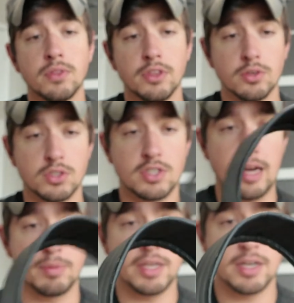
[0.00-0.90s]
There's a
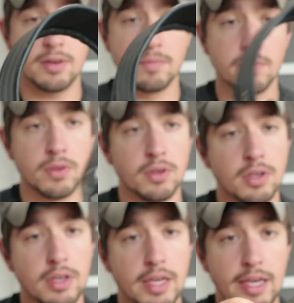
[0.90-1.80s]
snap there.
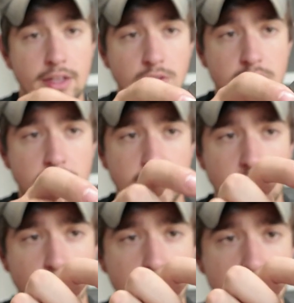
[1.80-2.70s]
And it looks like
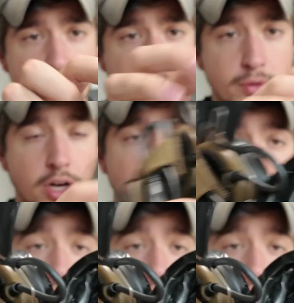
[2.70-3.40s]
that one snap got us